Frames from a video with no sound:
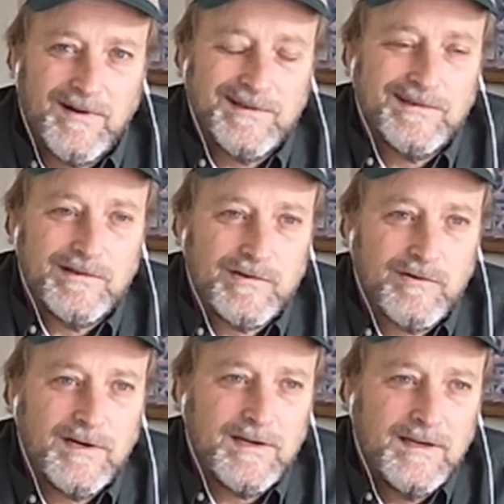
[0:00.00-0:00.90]
Peralta at
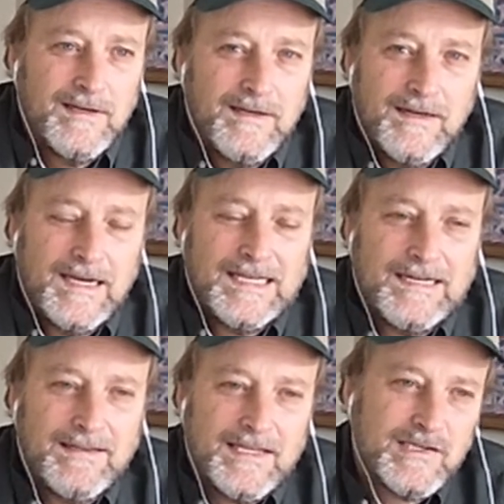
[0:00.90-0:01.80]
short,
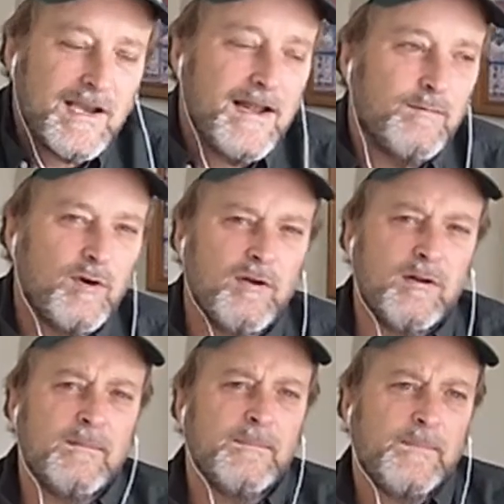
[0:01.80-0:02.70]
and that's kind of
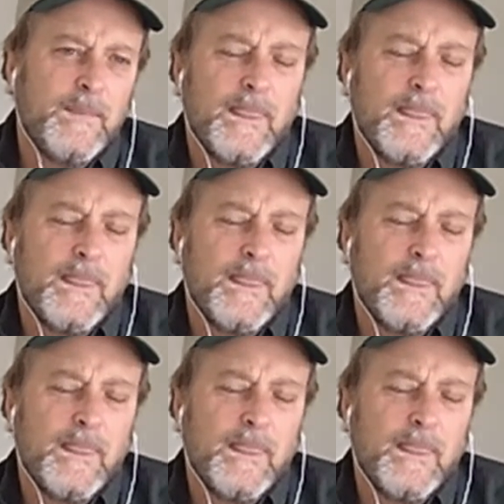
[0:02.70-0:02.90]
brutal.